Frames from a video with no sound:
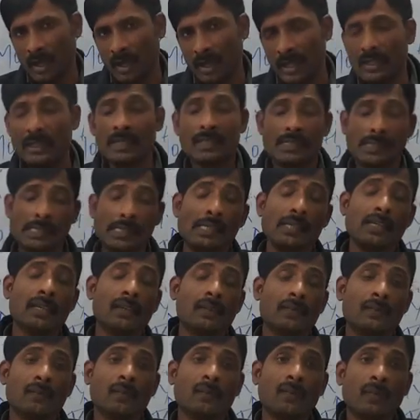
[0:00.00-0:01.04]
Still,
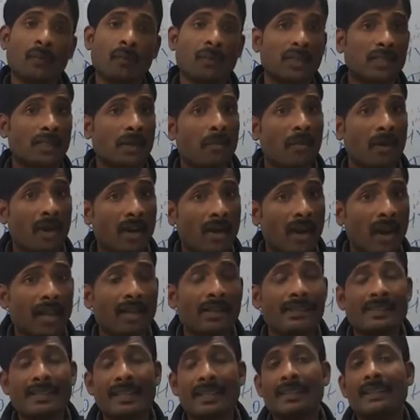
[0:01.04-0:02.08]

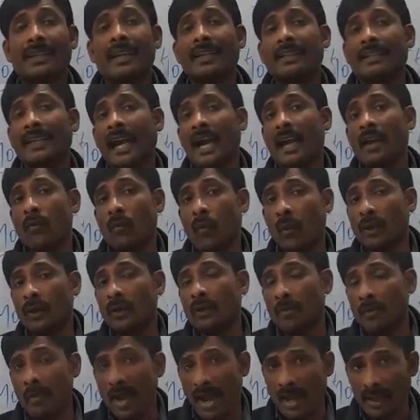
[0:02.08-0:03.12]
Visambarnath said that I won't
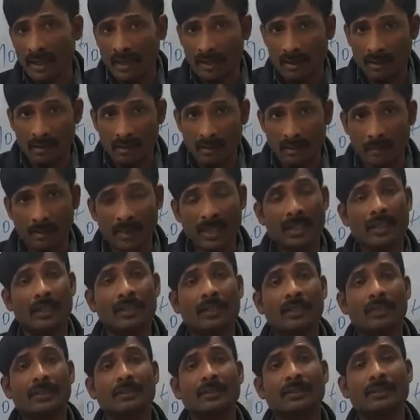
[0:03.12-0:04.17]
marry her,
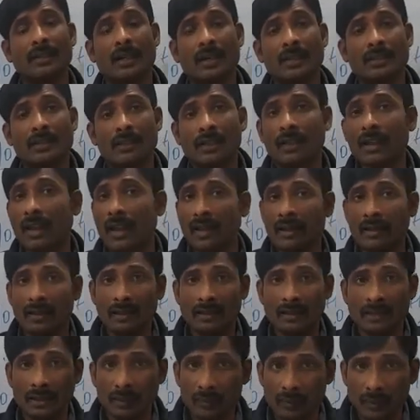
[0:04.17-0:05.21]
because until
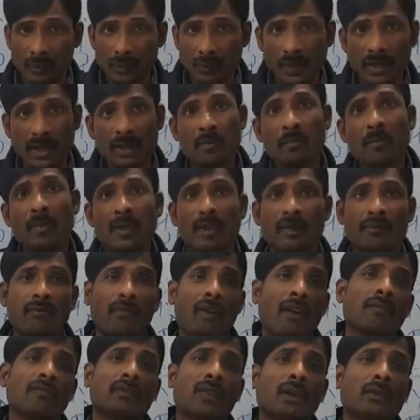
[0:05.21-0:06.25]
unless if you give me
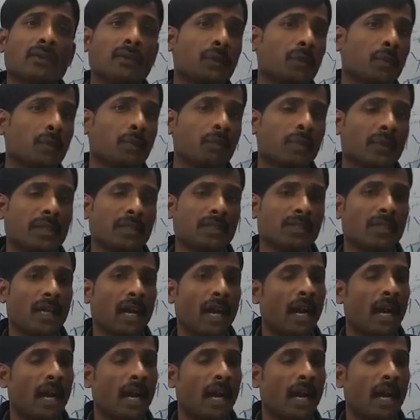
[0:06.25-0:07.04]
5,000 rupees,